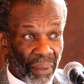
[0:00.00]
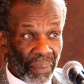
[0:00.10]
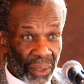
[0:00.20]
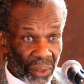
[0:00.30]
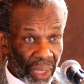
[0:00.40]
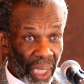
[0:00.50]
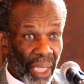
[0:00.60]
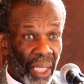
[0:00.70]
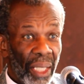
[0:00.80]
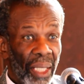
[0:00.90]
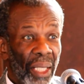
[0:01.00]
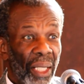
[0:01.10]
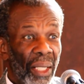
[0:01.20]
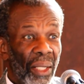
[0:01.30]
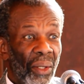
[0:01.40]
But today,
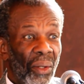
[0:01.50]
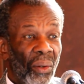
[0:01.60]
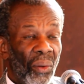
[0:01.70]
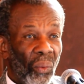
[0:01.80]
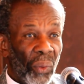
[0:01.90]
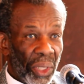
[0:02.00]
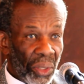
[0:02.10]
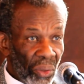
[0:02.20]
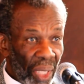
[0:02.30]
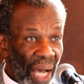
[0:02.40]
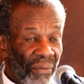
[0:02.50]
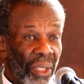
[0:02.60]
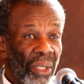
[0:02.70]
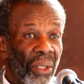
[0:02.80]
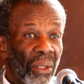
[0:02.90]
we do have
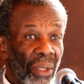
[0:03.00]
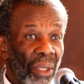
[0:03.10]
a cure.